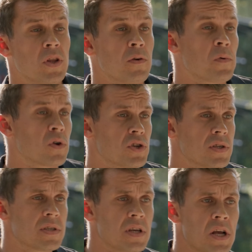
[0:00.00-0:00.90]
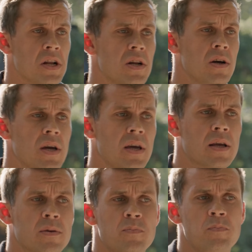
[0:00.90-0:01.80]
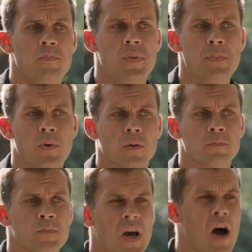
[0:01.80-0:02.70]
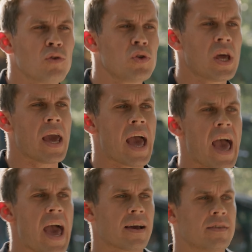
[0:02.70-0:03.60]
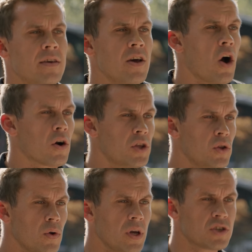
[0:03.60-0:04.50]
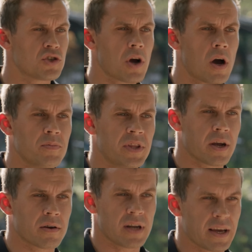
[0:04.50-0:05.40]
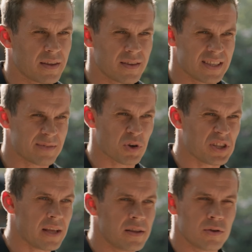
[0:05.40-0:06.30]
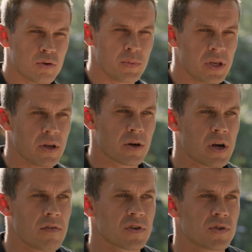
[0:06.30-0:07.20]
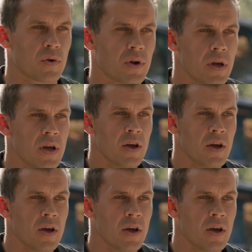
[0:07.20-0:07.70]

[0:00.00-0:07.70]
But if we're just looking at people, how do they act? Are they doing a job there, like it's pretending to be their cover story?